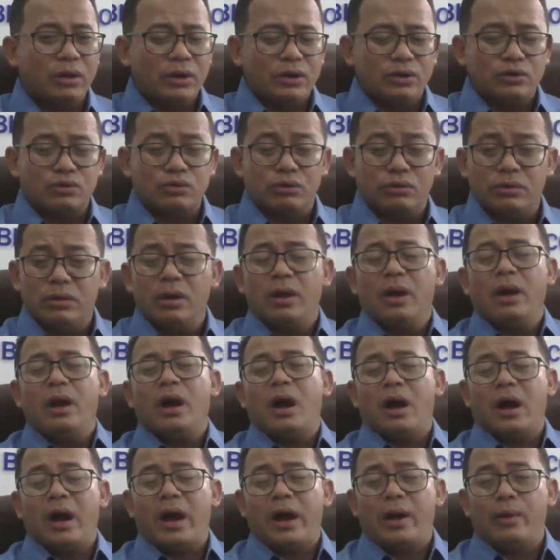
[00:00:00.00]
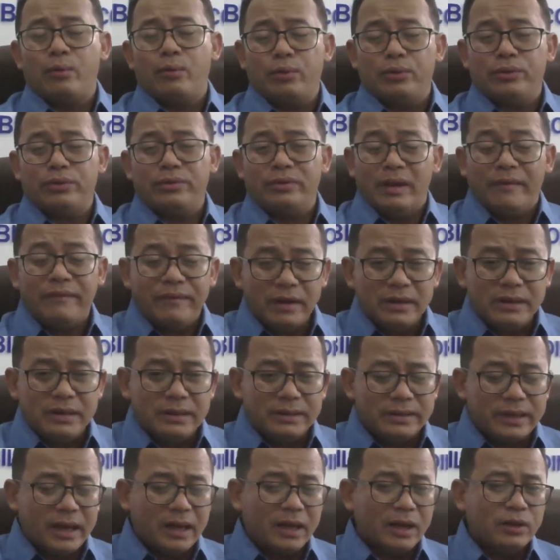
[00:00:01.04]
So I will definitely
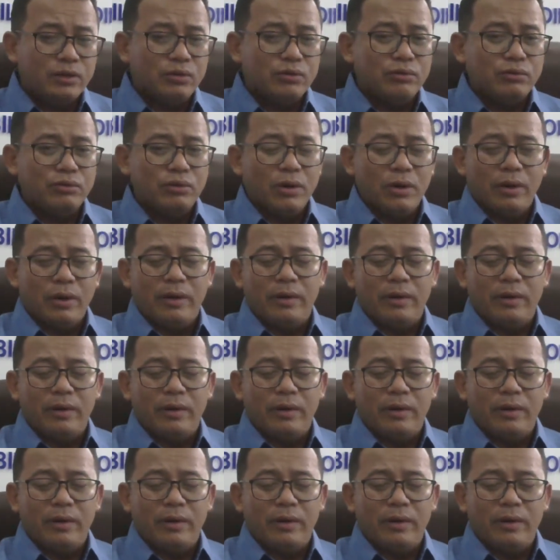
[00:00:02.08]
tell you,